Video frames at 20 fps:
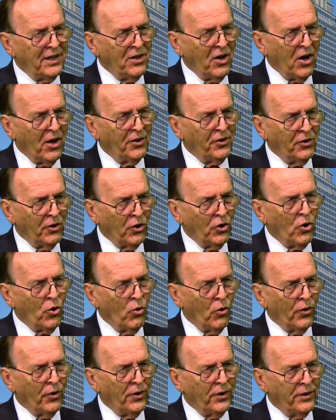Honda
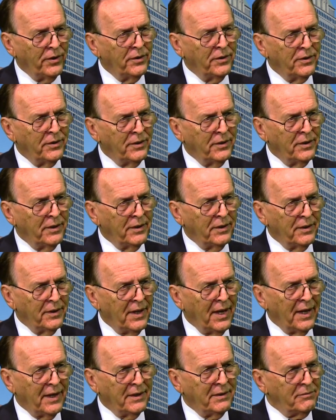Accord
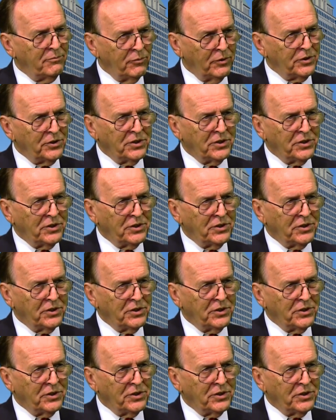that was